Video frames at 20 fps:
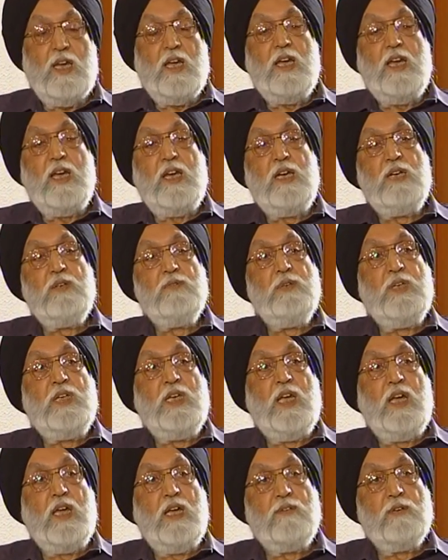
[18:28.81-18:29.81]
And
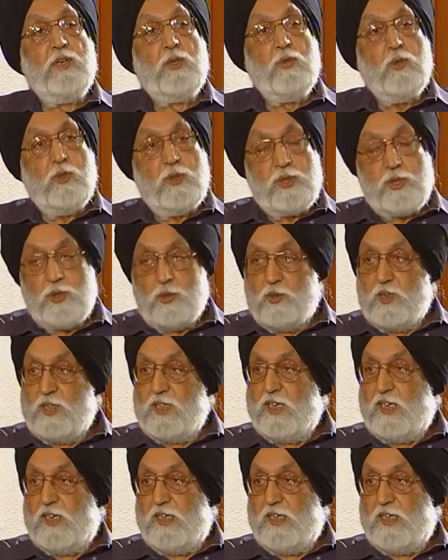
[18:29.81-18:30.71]
we have a good show in